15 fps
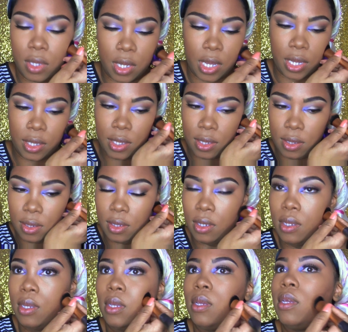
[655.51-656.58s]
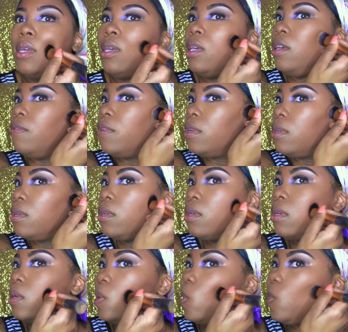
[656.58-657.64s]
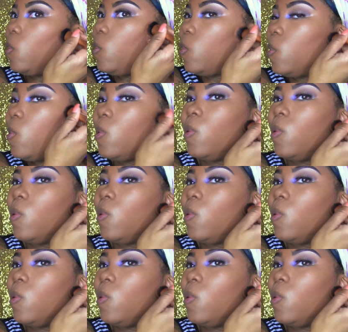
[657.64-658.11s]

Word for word: not even under